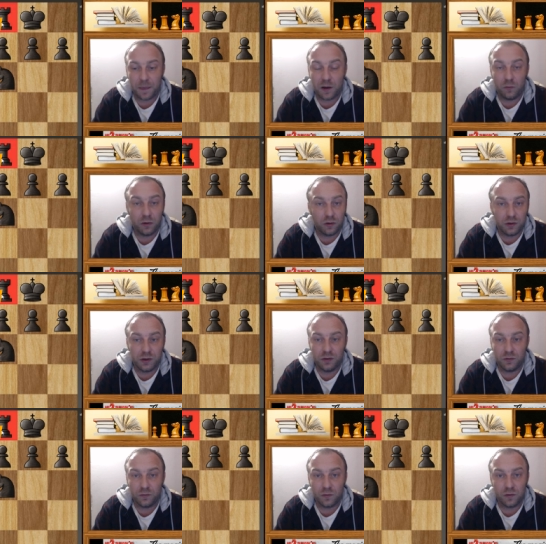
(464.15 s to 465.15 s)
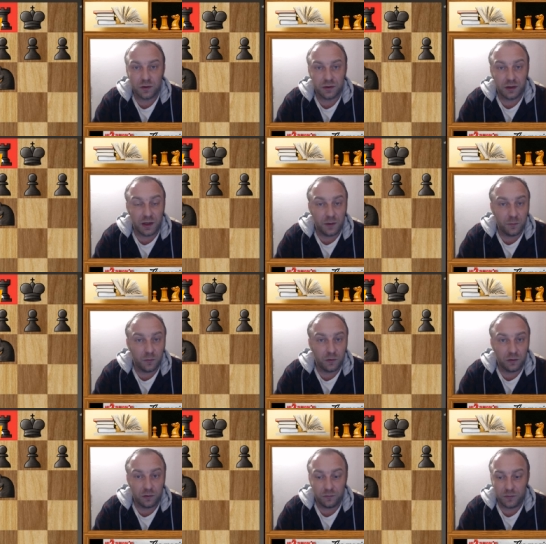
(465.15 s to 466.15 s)
I will continue, of course, the game
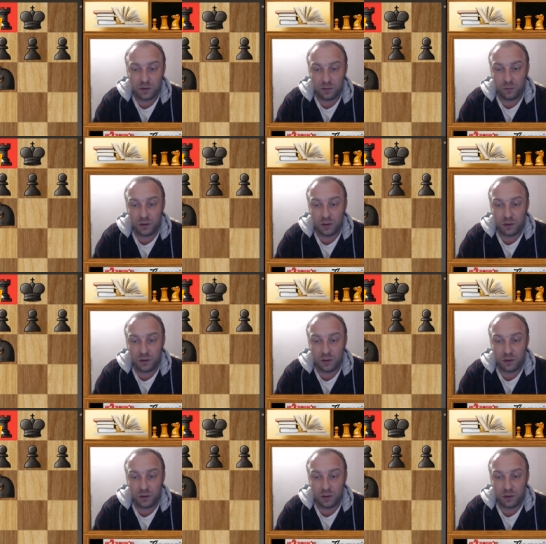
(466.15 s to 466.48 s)
uh,